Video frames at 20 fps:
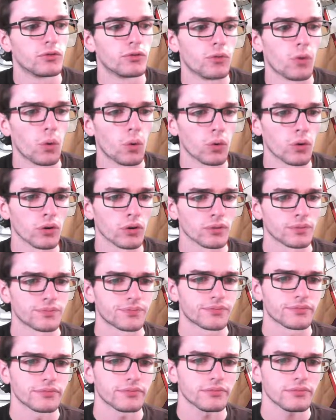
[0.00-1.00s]
for
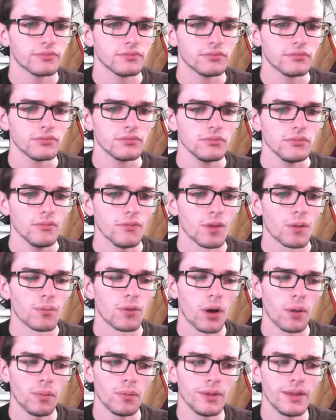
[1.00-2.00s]

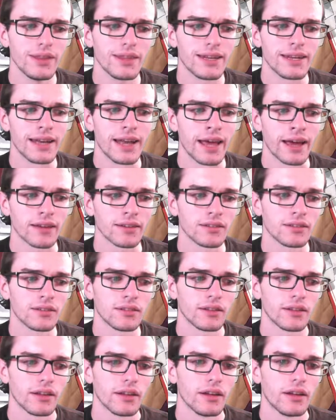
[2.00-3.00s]
probably the
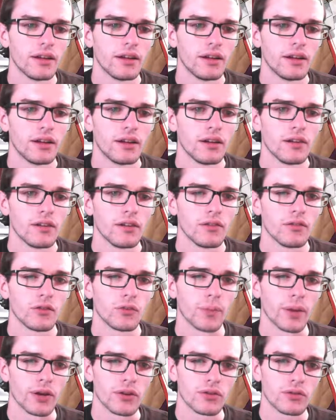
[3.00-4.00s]
next
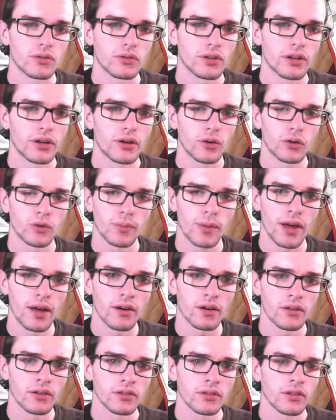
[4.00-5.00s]
special heroes
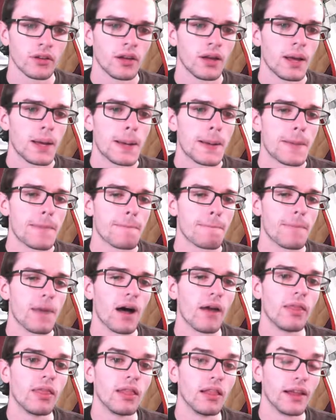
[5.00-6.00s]
banners,
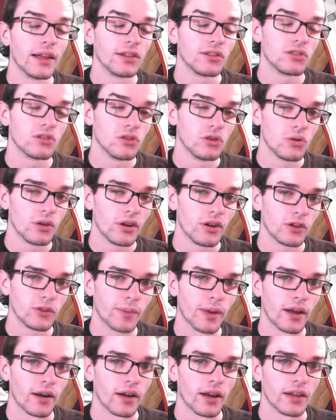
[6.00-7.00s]
unless the new heroes
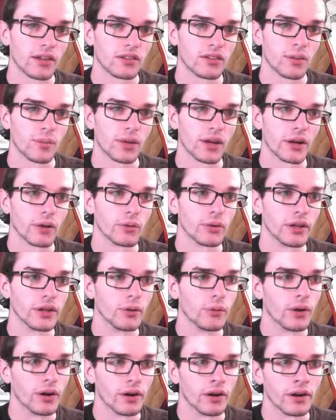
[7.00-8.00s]
banner has somebody I really
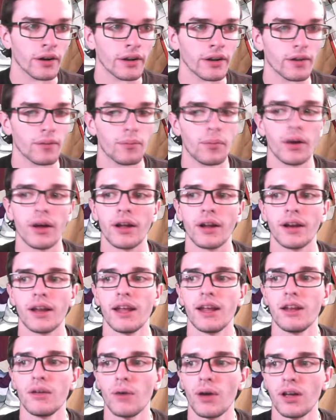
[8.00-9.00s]
want on it. But
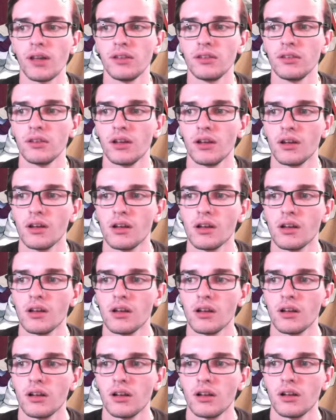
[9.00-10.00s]
anyways,
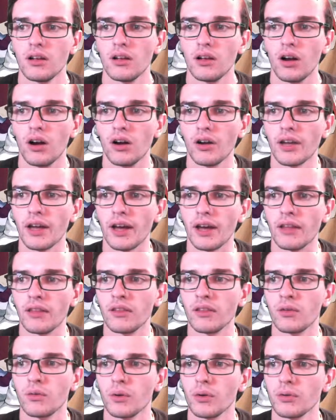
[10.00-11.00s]
oh yeah, and
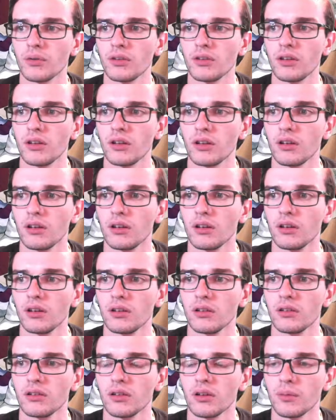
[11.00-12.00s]
then what was I saying?
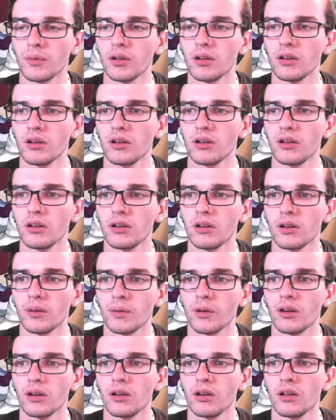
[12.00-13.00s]
Summoned
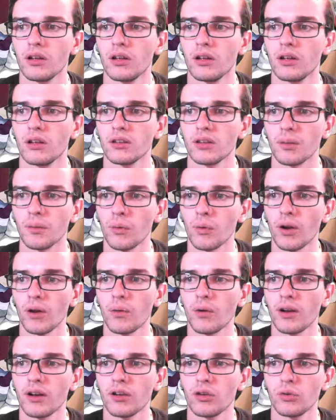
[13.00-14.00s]
what I
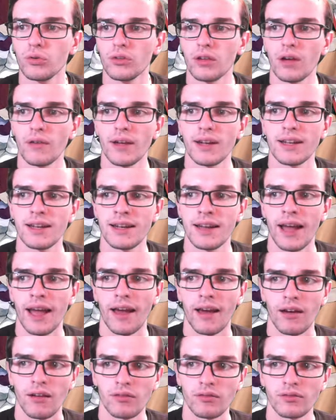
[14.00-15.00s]
wanted. Gustav I didn't
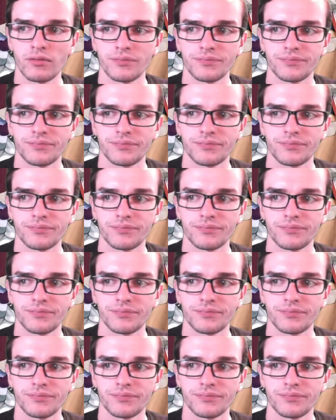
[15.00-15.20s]
have,